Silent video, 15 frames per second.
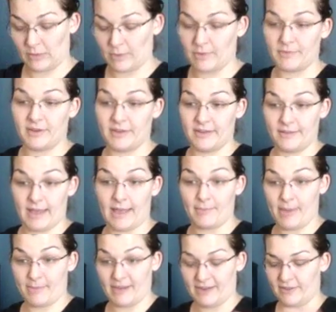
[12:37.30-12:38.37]
while we were in, at
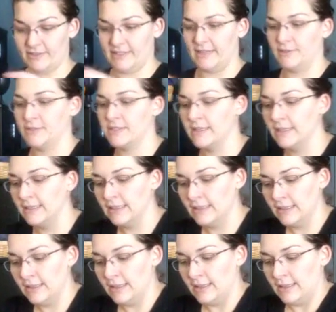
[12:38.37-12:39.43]
my parents' house
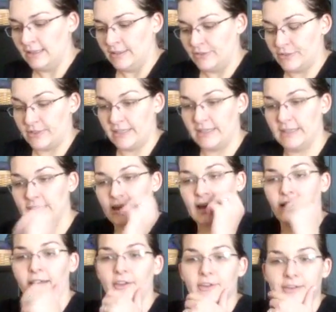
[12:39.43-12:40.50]
during uh,
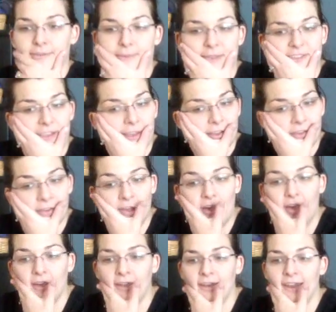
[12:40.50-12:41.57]
Christmas
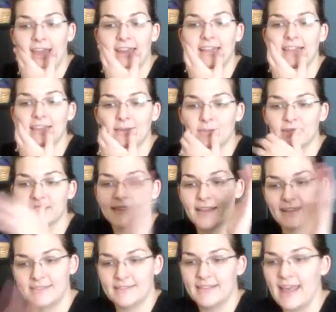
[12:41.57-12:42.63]
on anything
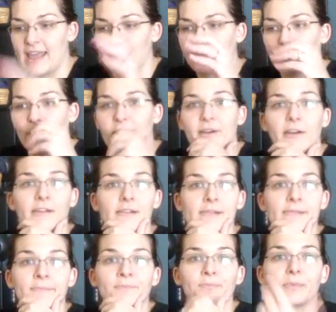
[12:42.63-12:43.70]
besides that sweater.
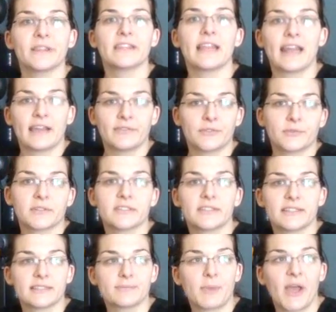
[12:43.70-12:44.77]
But then afterwards,
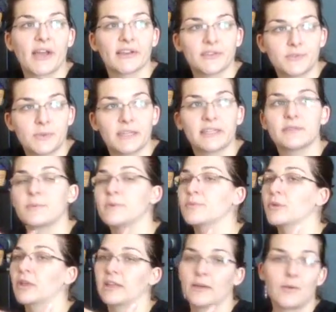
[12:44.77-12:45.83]
this past week has been
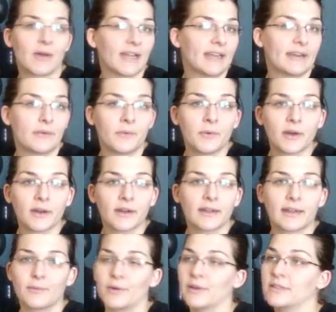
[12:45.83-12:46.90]
really quiet at work.
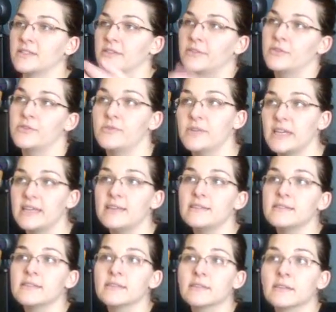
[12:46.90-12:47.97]
I worked two
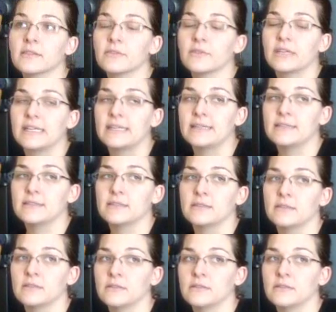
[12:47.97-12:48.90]
days, three days,